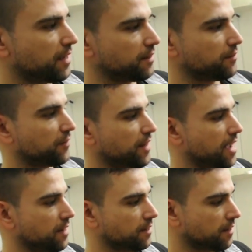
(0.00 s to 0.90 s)
de la
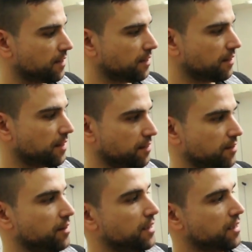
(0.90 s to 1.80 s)
Renta, saying his
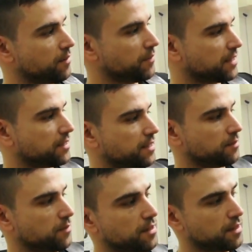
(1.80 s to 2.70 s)
time there taught him
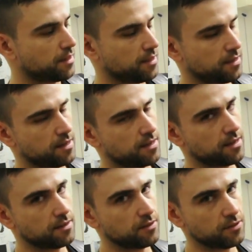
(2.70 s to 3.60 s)
restraint and
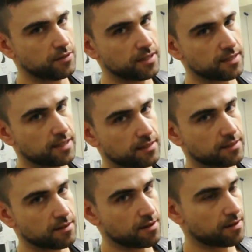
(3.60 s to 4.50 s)
how to be a
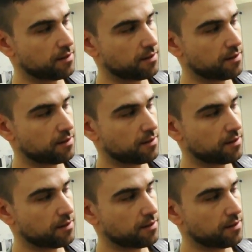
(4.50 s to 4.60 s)
professional.